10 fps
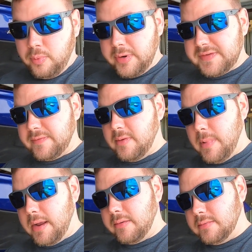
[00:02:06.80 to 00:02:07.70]
points for the
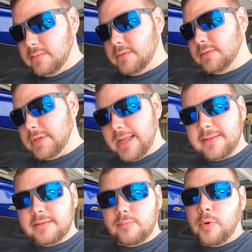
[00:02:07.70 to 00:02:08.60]
model. Not
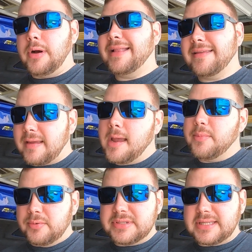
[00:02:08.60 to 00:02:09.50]
the well, at the
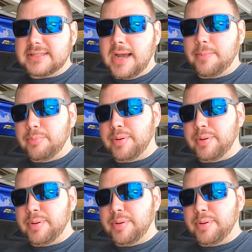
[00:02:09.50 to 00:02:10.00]
time it was the top,